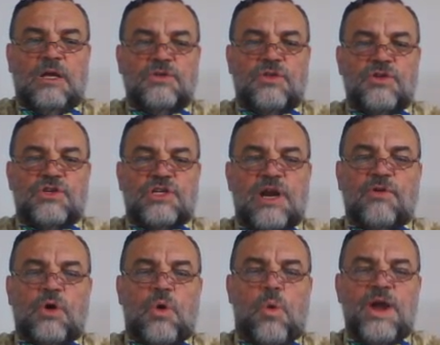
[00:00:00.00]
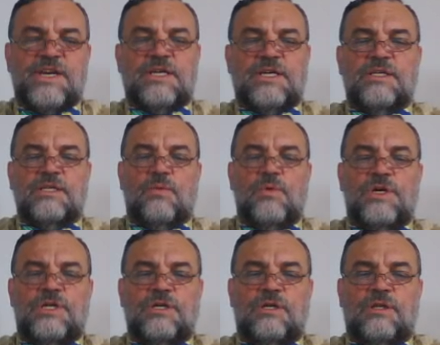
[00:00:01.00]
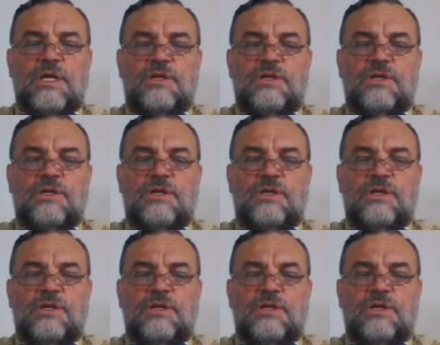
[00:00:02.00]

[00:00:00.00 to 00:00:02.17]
So there's several questions that we should